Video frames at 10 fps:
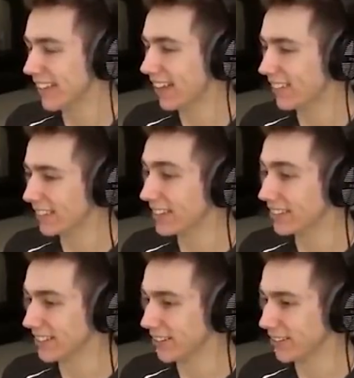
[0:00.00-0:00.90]
yeah, that, that
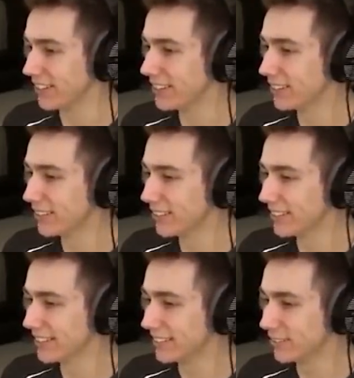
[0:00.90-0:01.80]
was another one.
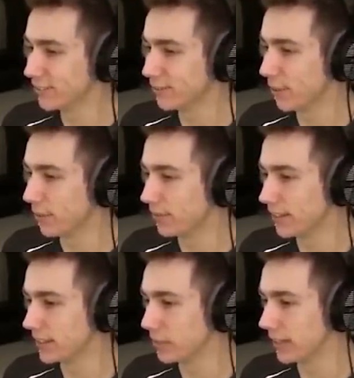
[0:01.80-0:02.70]
Just where we're
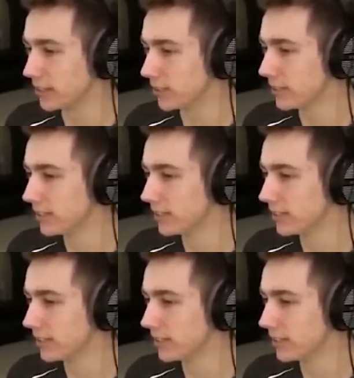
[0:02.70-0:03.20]
really special.